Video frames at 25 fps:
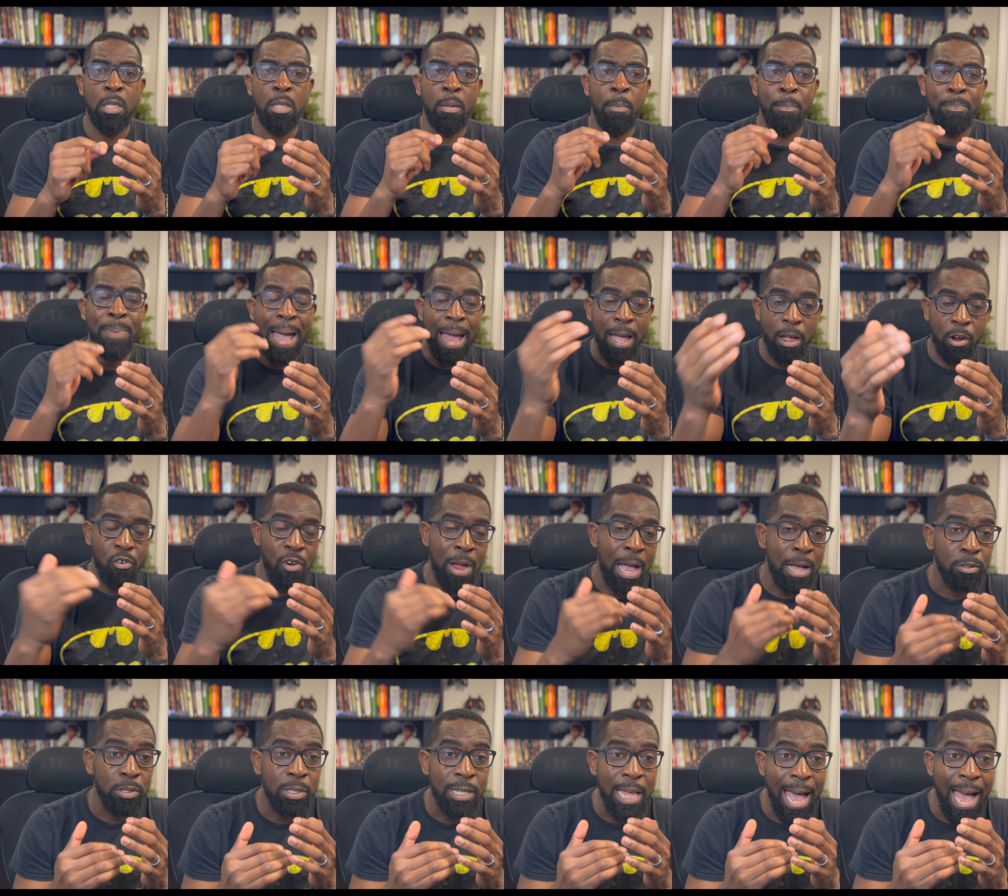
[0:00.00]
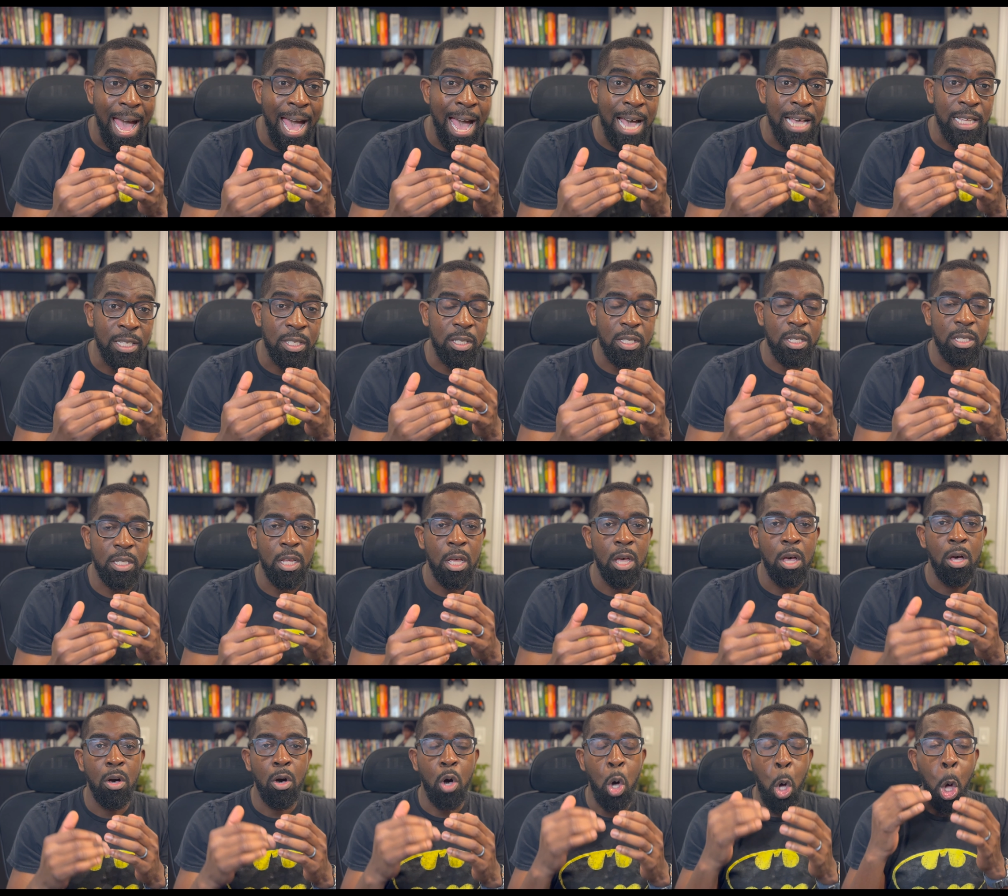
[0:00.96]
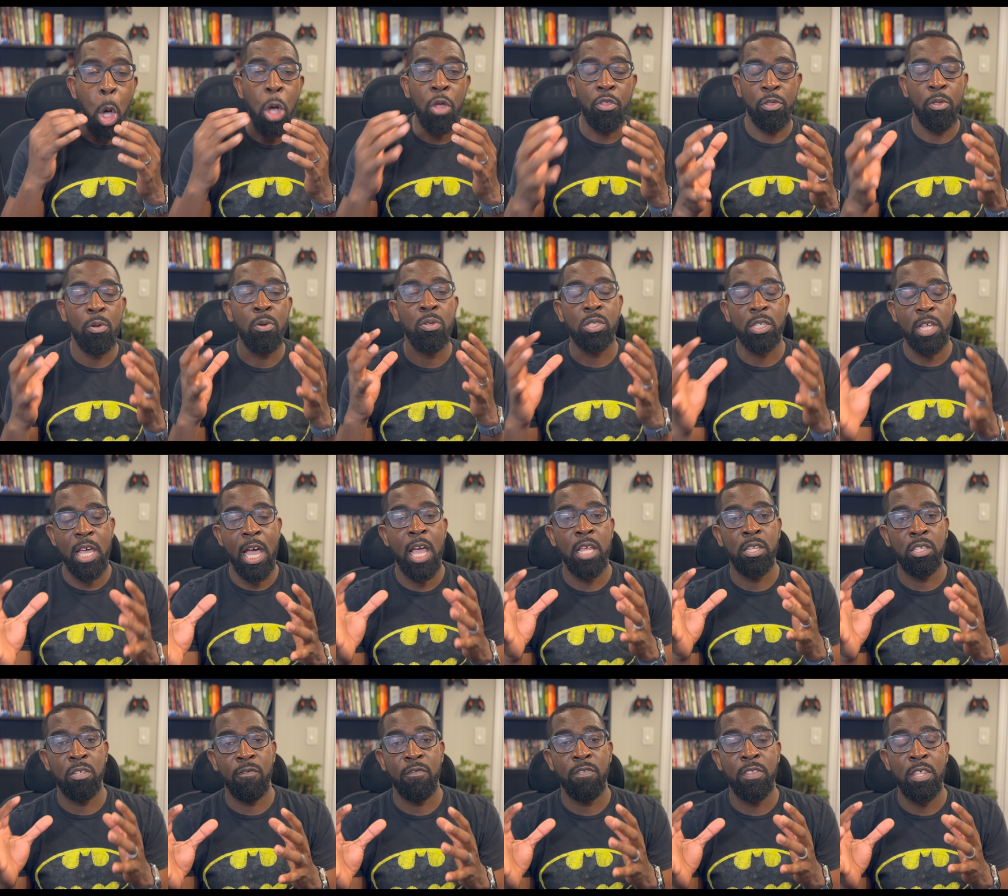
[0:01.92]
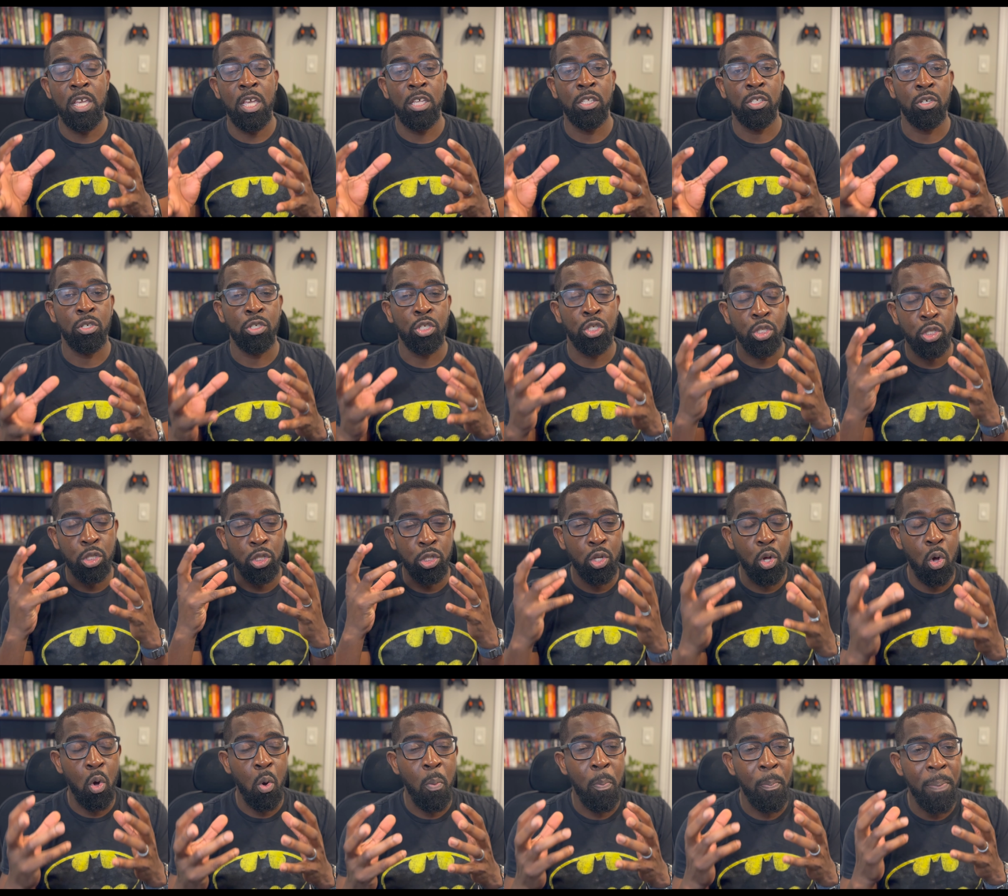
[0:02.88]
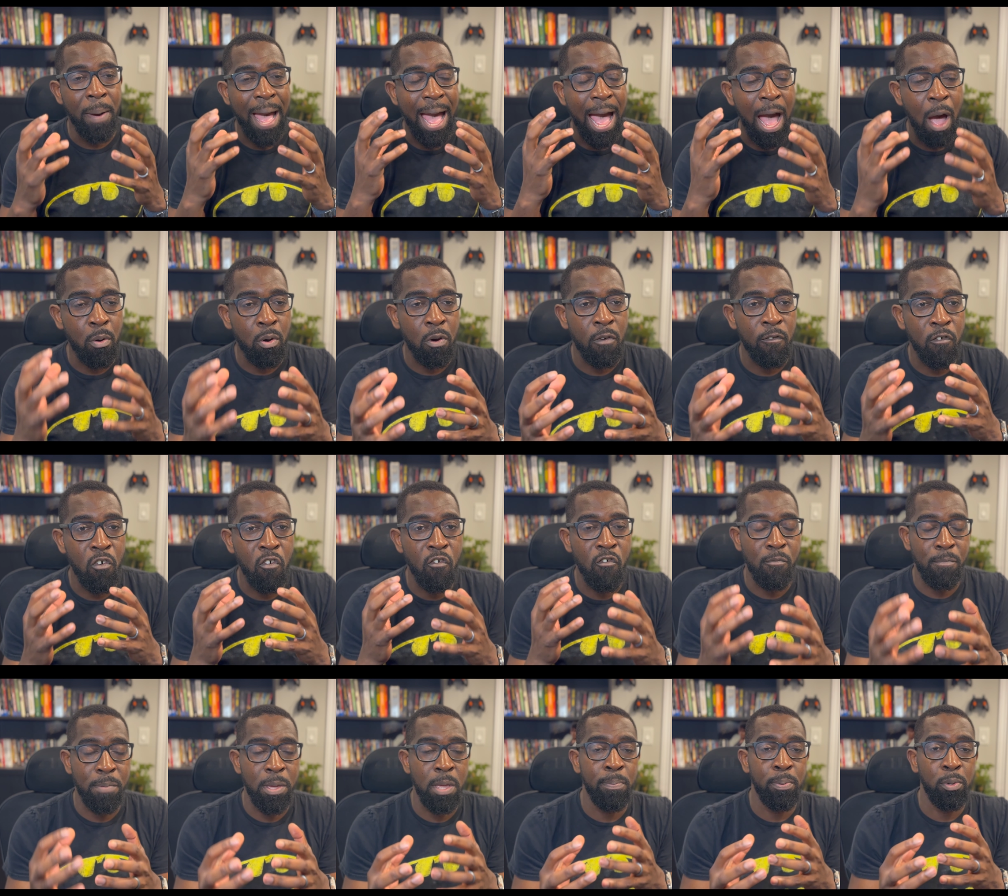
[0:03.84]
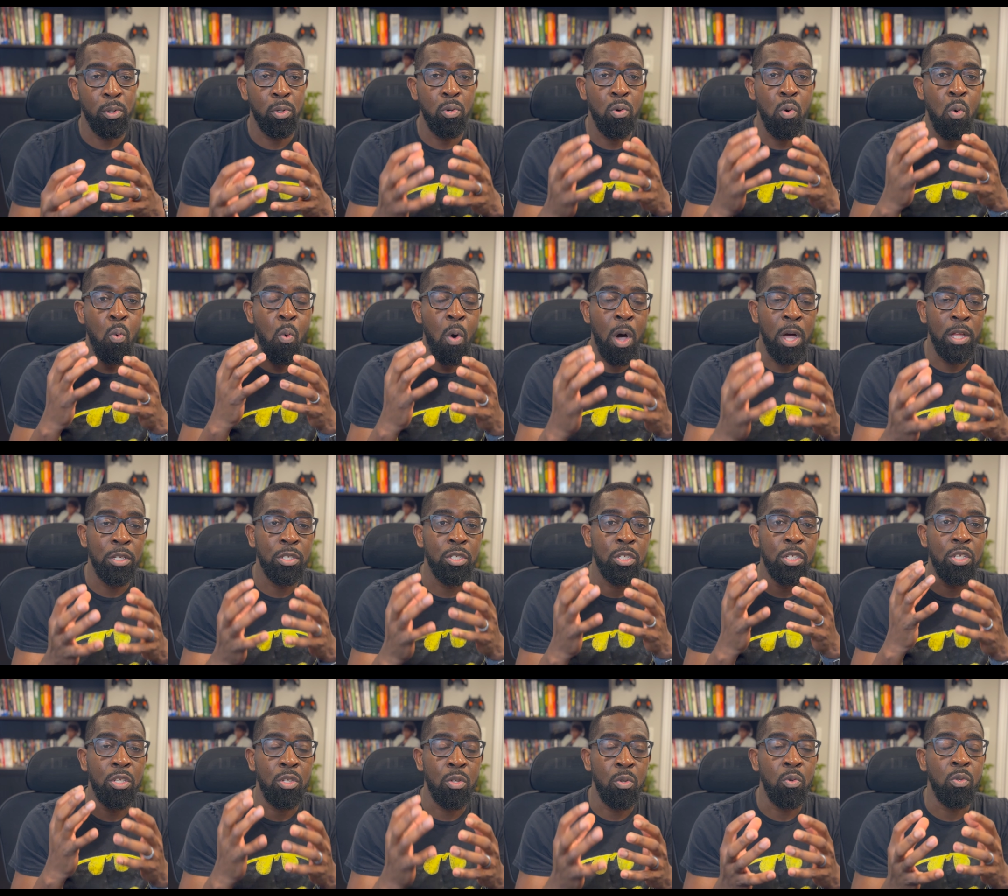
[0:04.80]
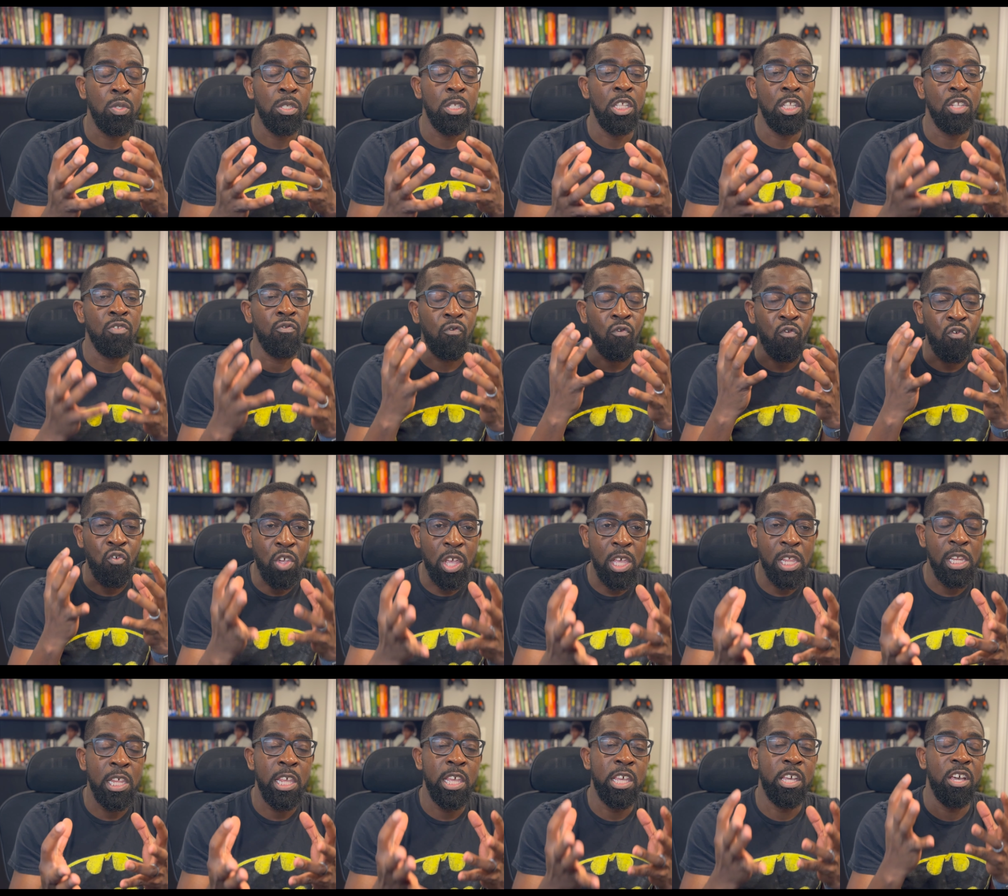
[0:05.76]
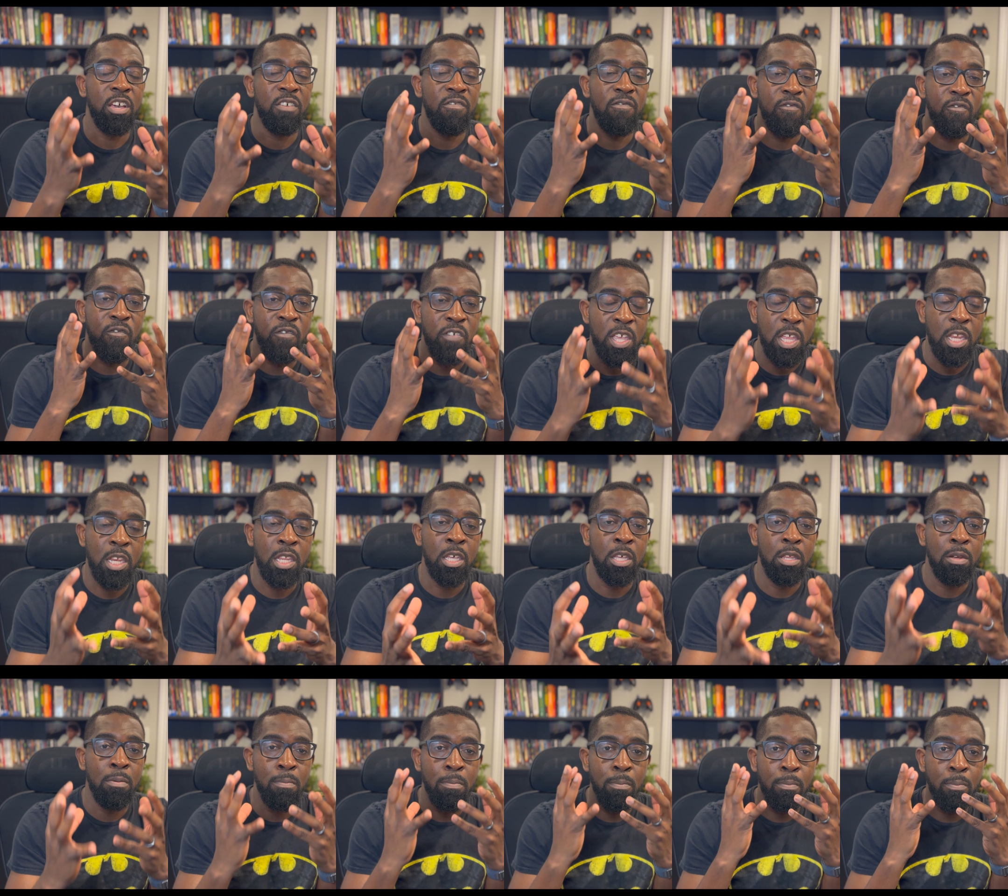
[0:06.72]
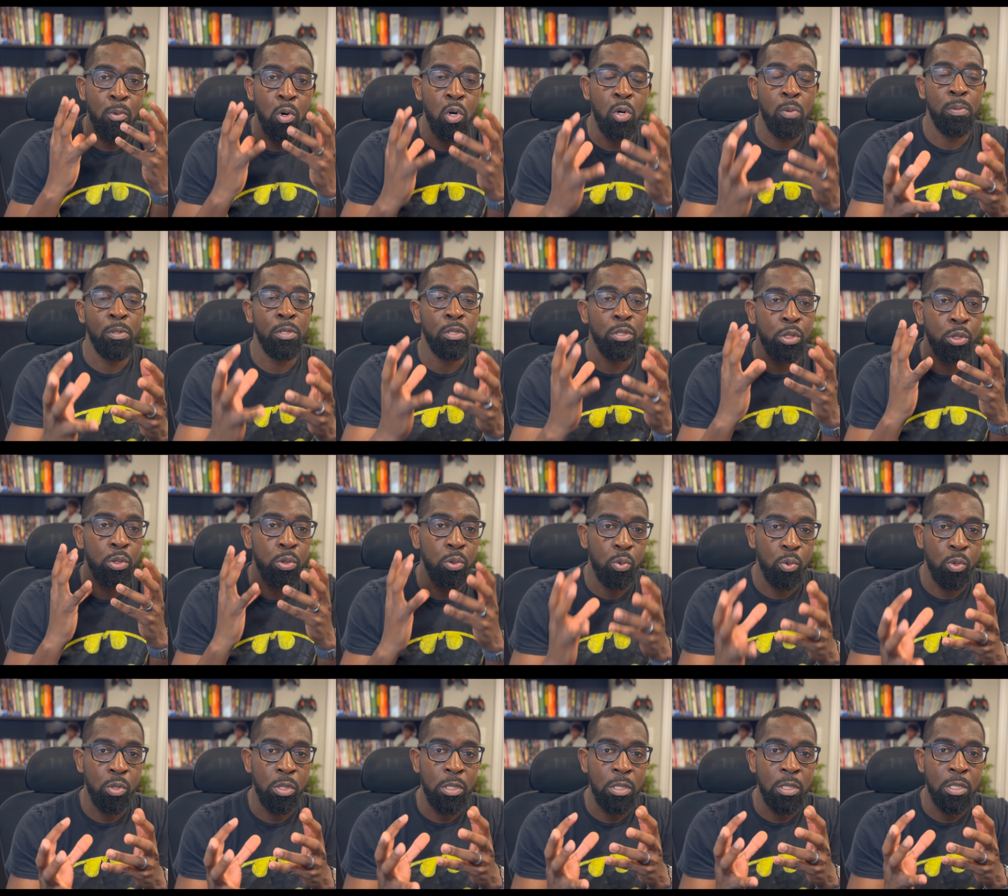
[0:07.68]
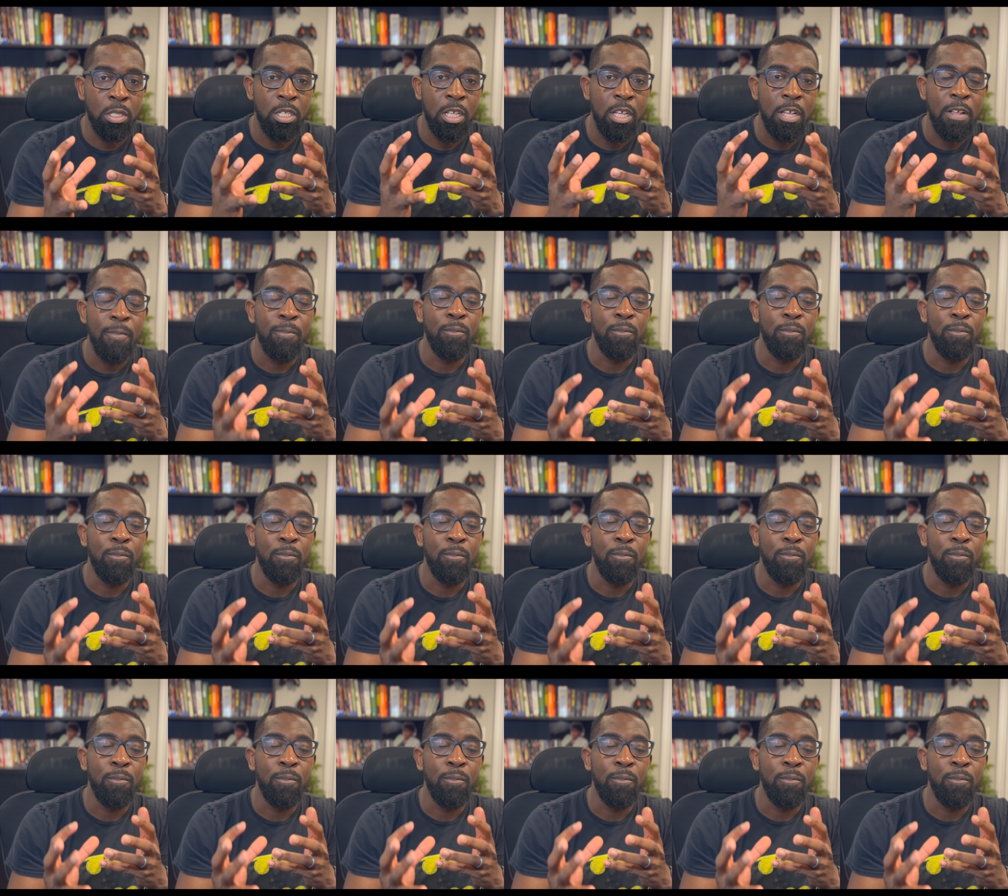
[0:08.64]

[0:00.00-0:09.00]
background tasks. All those kinds of things are so powerful for people who want to use these really convenient mobile tools